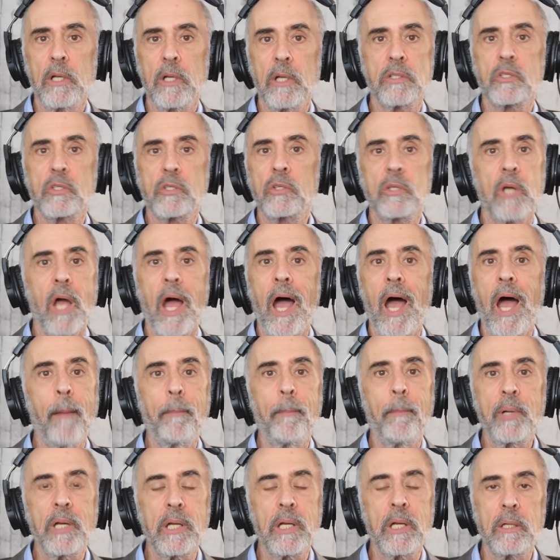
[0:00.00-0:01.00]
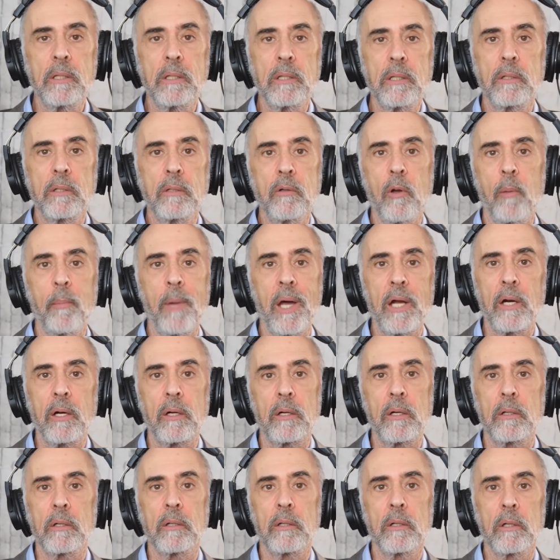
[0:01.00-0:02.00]
It's happening no
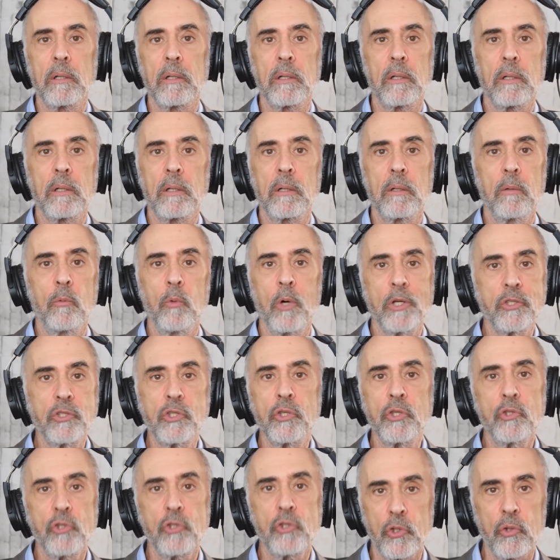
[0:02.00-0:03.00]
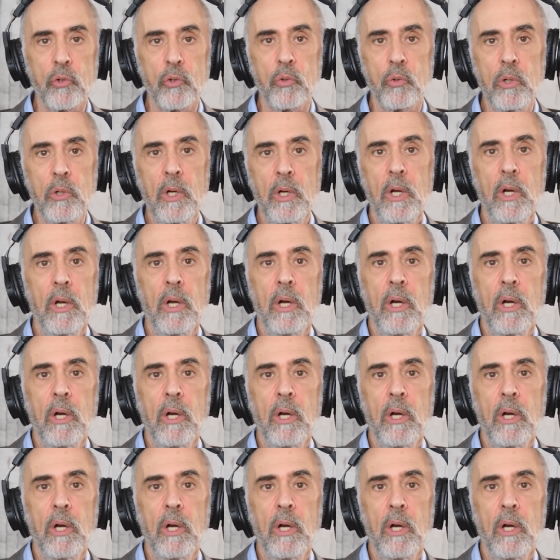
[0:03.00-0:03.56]
matter what you do,